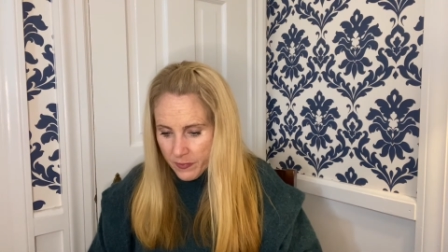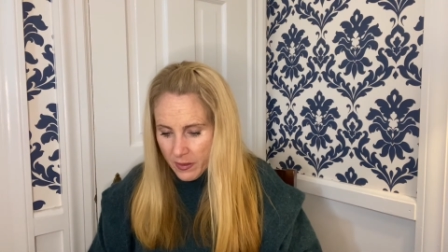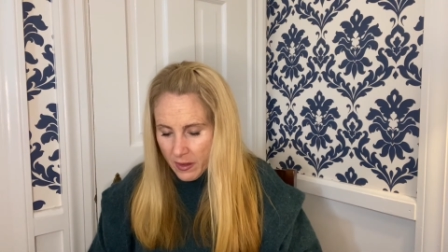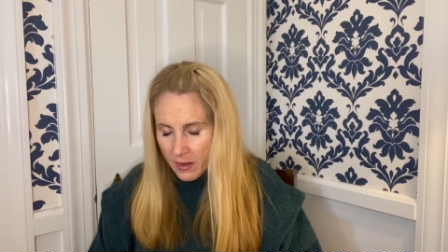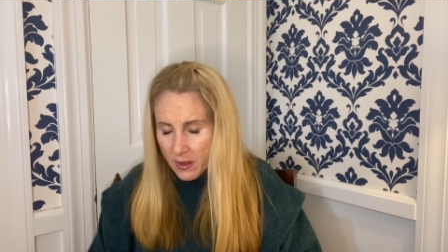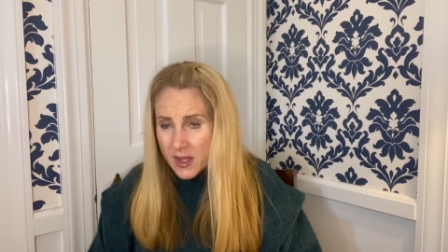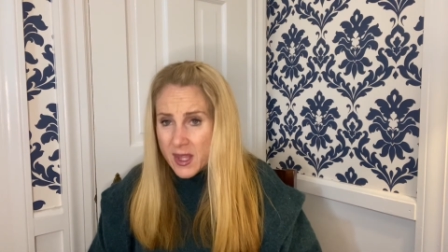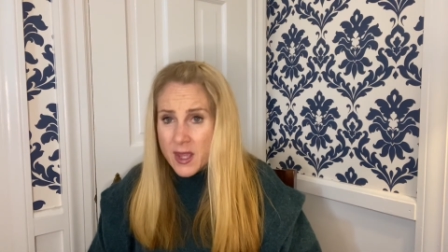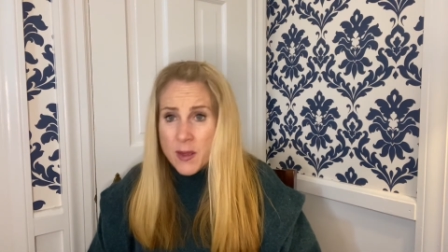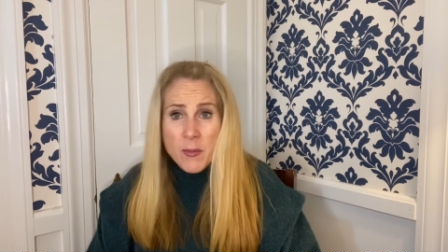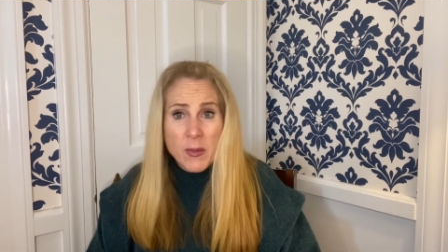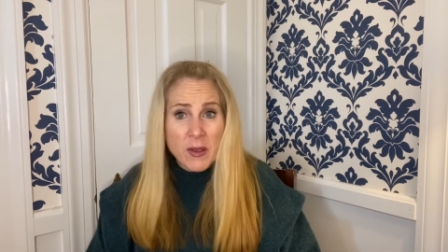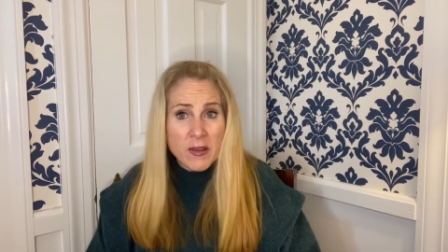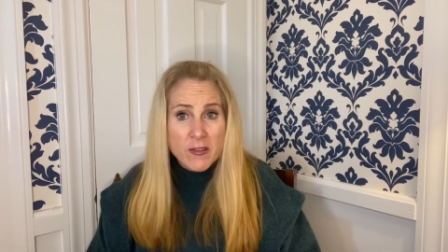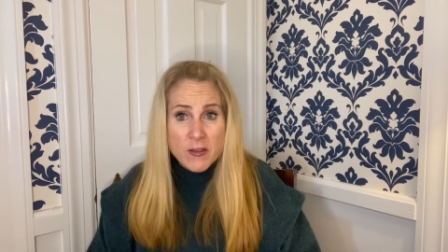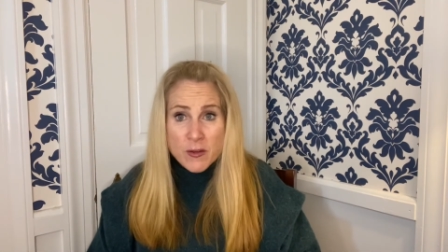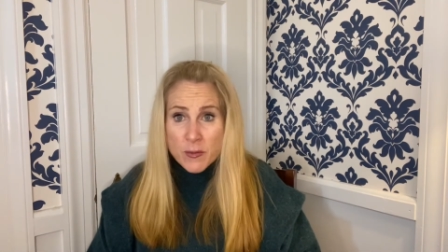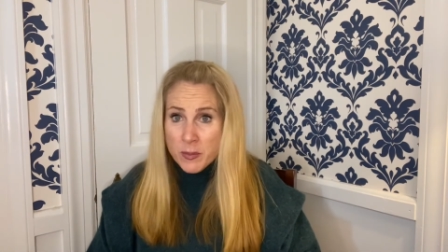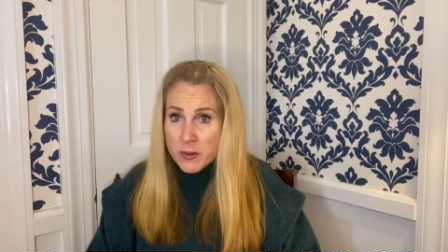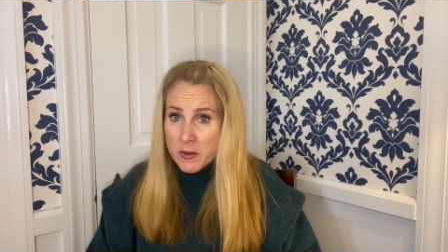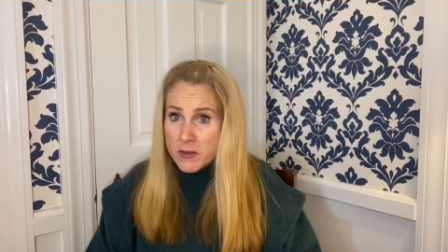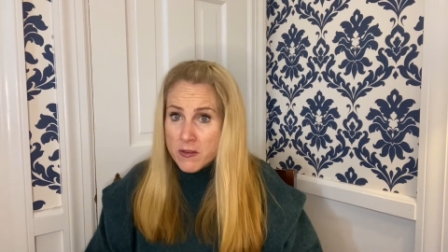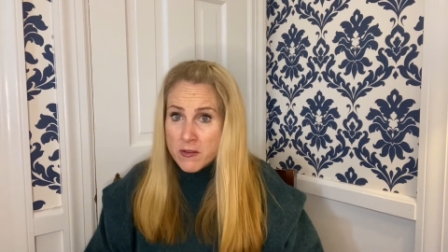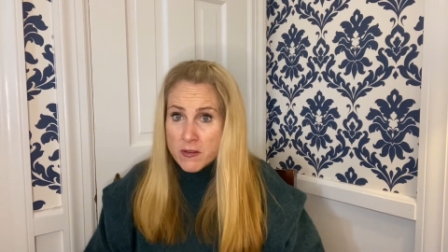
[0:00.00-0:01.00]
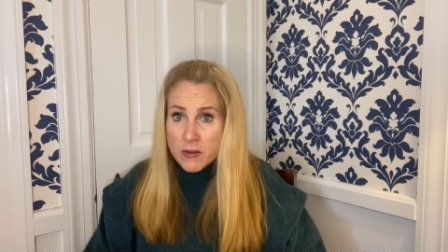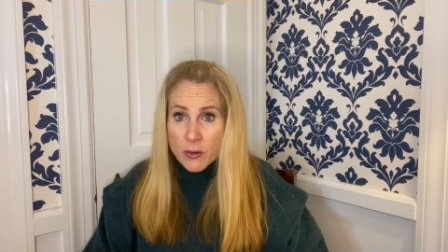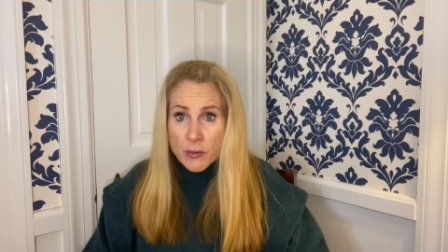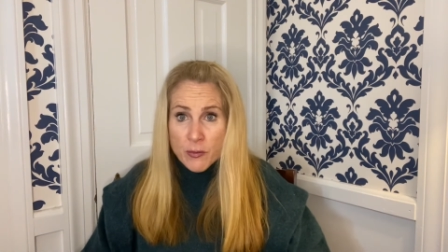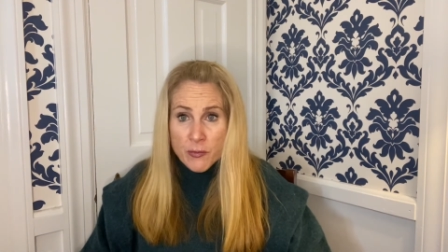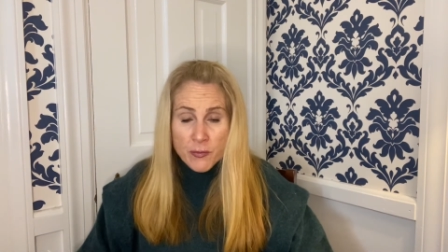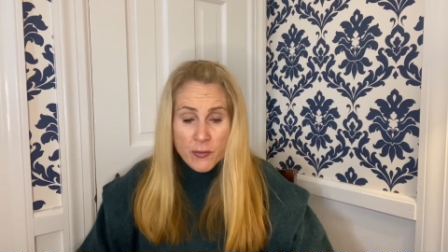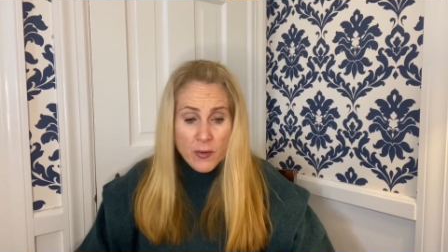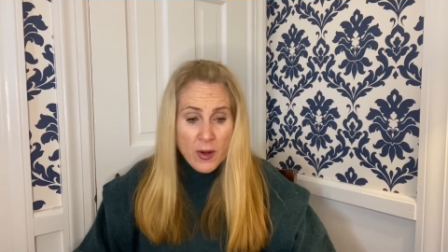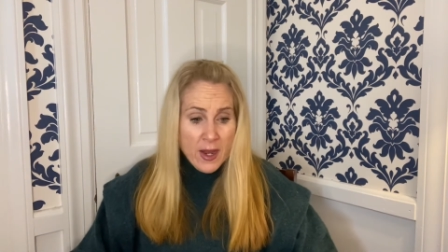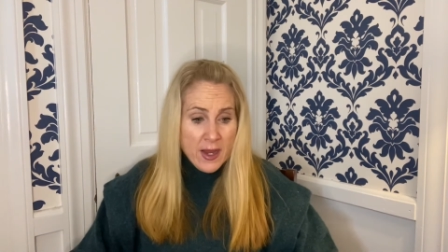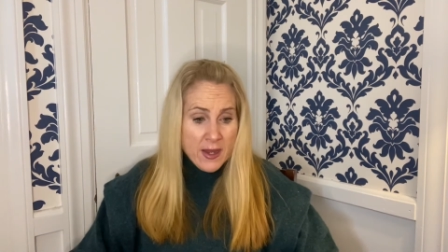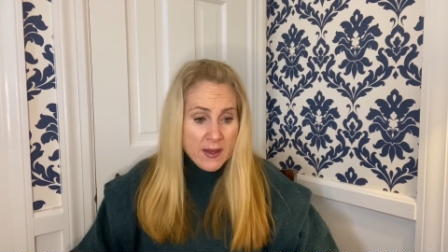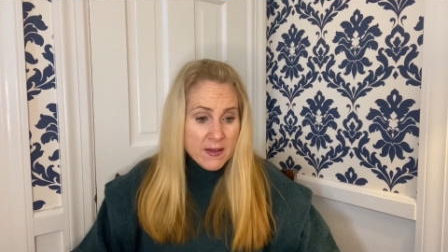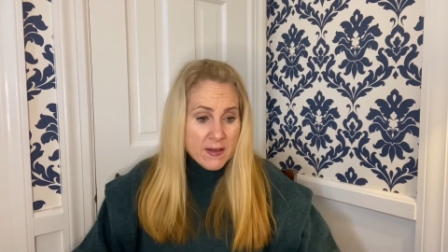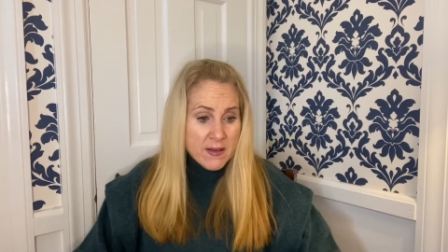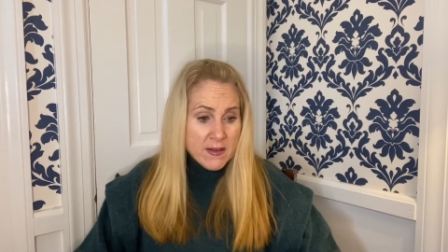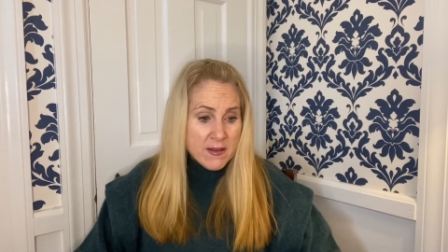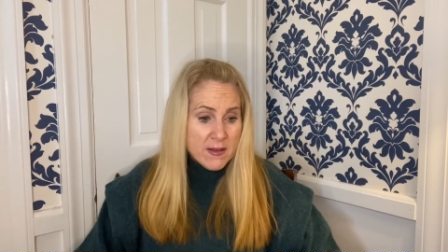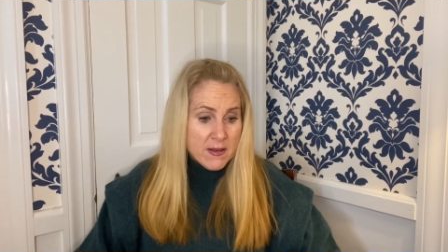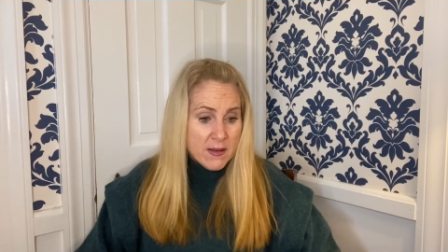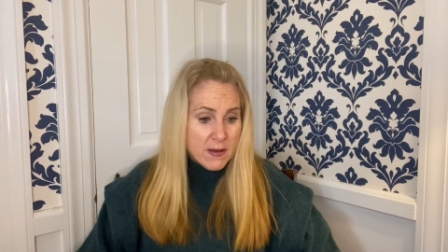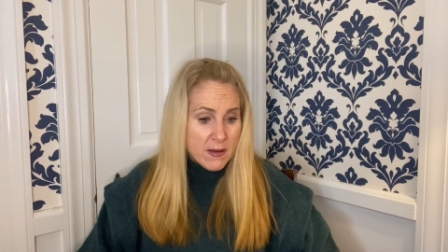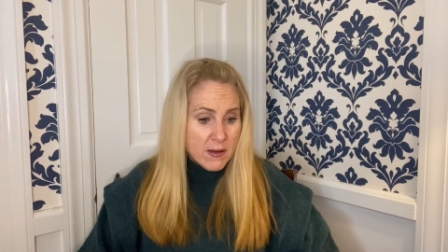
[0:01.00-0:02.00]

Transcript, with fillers: He must have been so frightened.